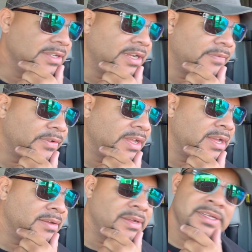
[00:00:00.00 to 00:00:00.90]
I
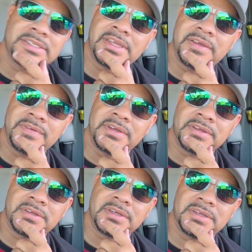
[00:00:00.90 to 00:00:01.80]
forgot to give you a
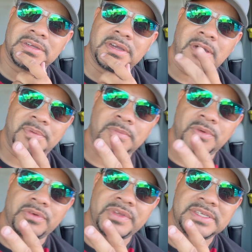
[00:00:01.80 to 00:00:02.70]
couple
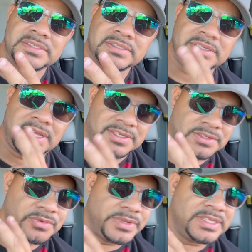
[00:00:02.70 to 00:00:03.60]
more reasons. The last
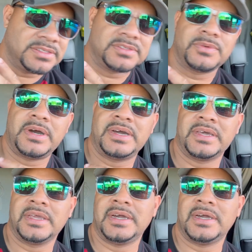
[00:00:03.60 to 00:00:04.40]
2 reasons why